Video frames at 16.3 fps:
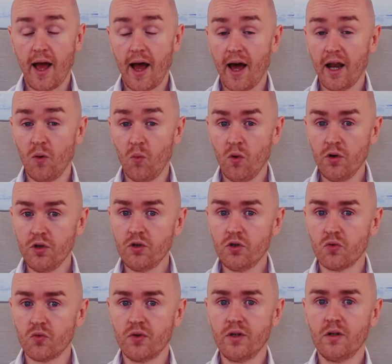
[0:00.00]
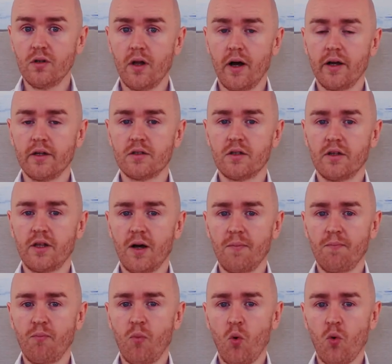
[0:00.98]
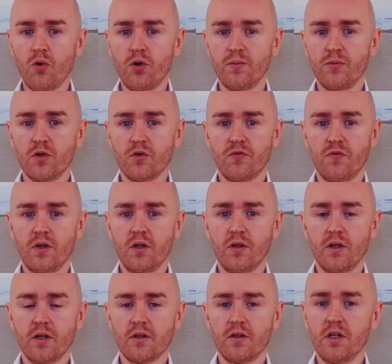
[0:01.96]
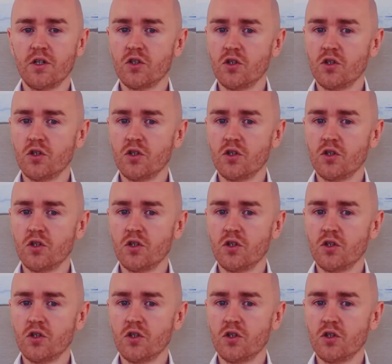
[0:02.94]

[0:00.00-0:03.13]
And I want you to realize that boredom you're feeling is